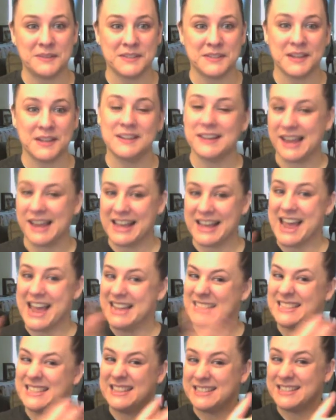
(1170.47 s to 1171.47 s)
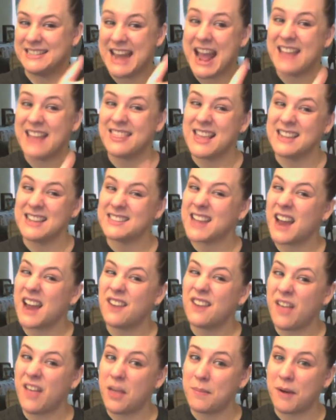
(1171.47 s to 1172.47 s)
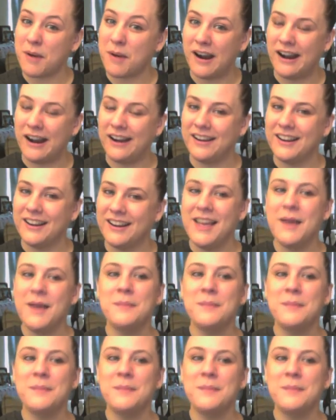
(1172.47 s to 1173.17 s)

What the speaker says: So again, today things kind of fell apart,